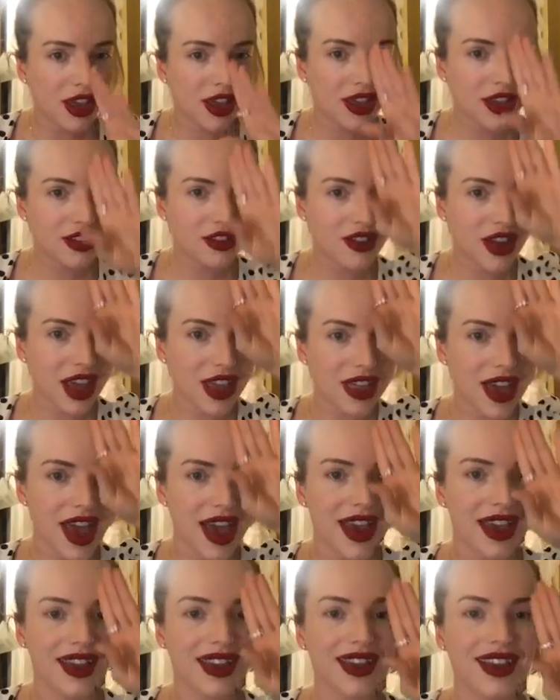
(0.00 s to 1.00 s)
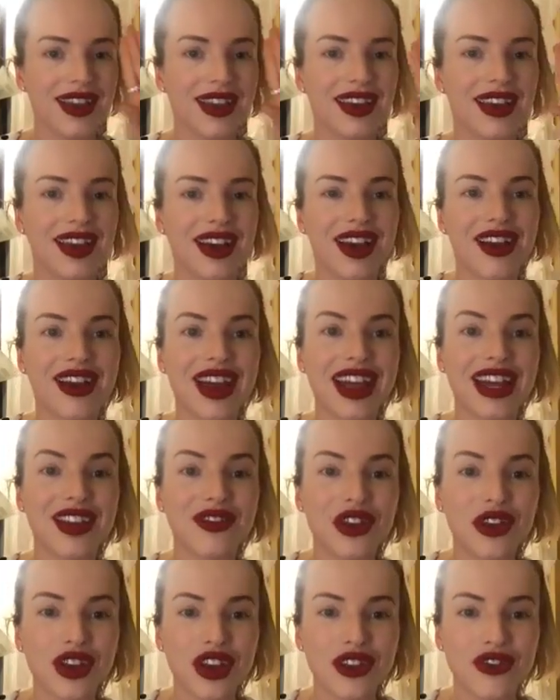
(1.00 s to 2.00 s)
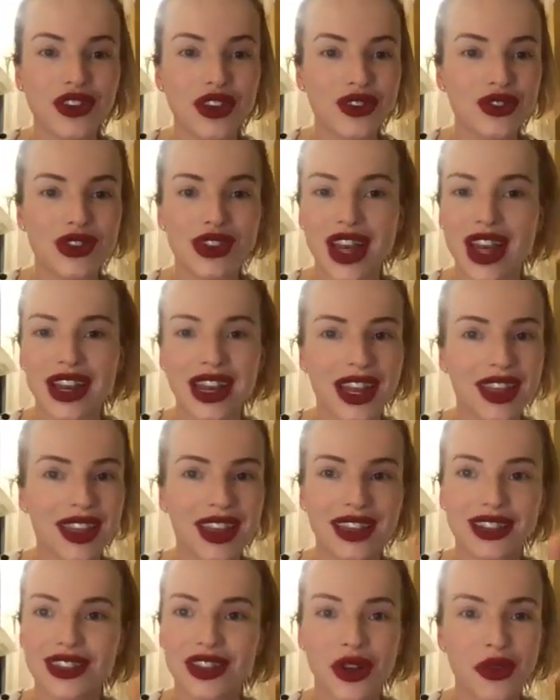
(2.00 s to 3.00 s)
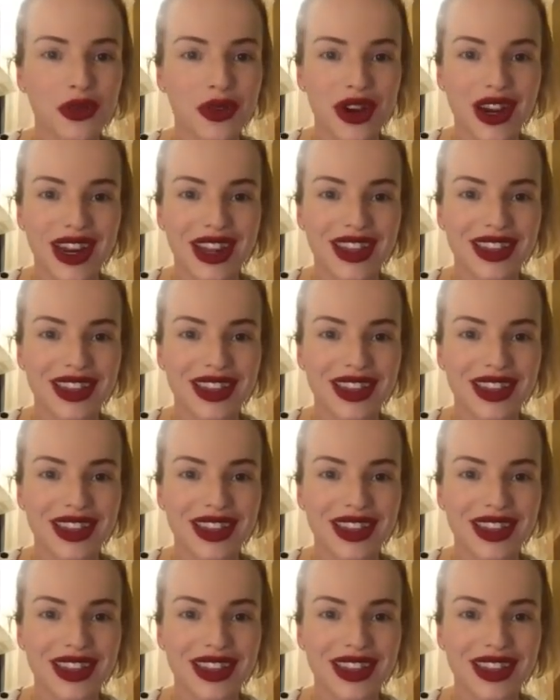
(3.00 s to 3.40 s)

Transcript: Try that. All right, and if you're confused with any of this, don't worry.